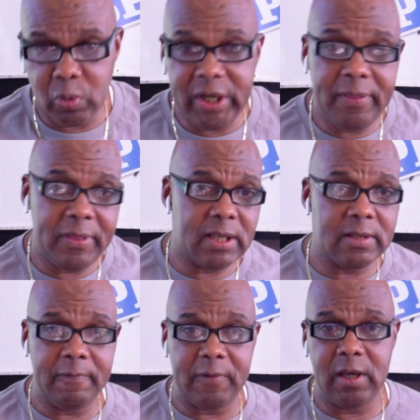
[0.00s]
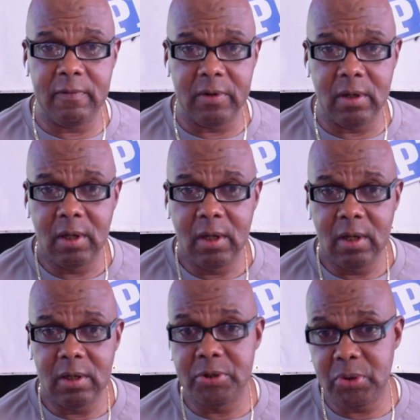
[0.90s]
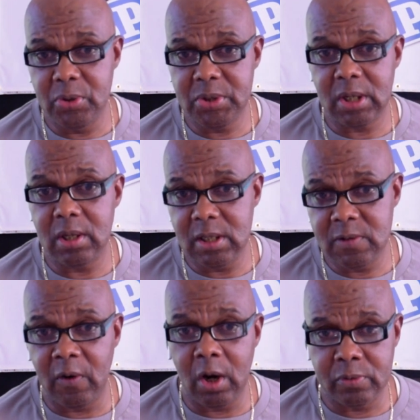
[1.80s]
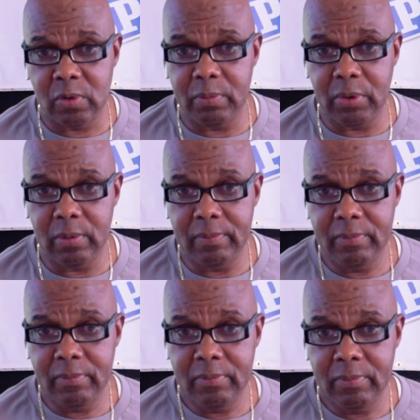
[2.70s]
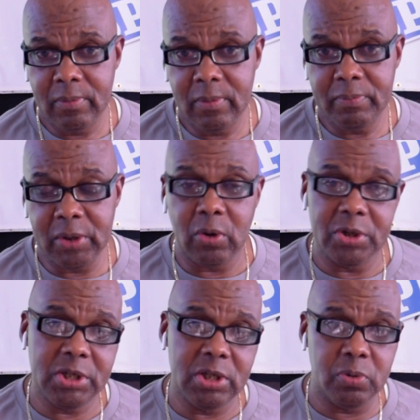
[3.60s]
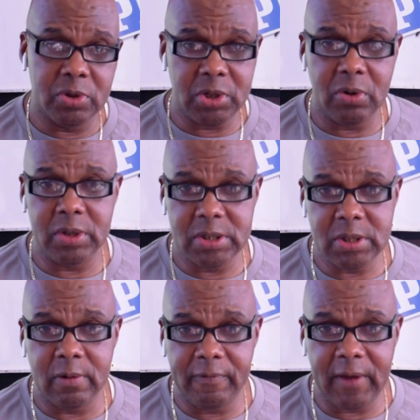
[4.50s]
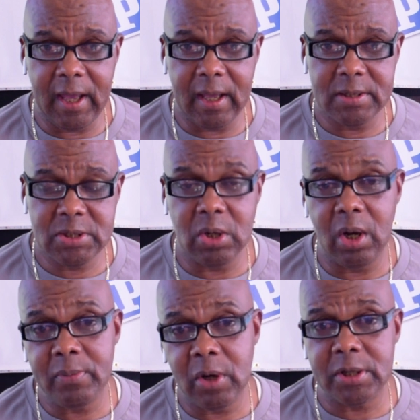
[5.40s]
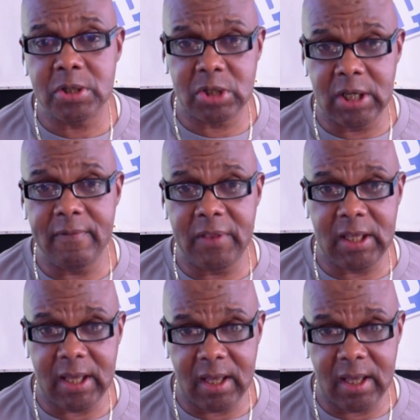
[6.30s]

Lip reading: We think the favorite, Letruska, is vulnerable because she's returning so fast. So I'm going to give the